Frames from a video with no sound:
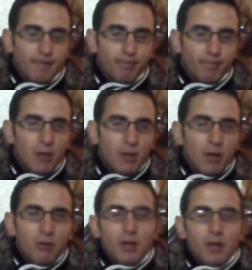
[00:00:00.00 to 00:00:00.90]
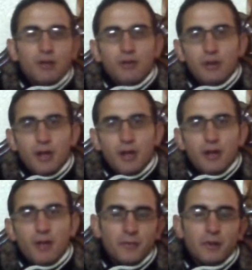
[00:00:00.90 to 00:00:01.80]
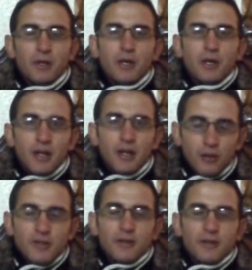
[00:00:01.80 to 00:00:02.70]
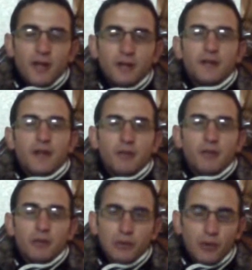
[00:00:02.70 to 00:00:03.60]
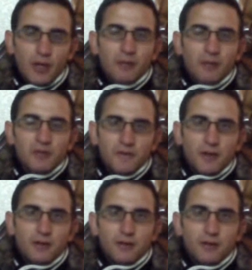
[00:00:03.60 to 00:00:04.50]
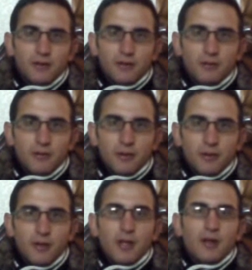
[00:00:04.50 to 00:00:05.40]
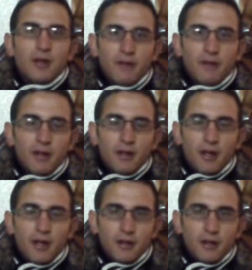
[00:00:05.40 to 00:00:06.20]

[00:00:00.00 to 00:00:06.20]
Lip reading: at the level of the planet Pluto, but on the opposite sides of the total solar system.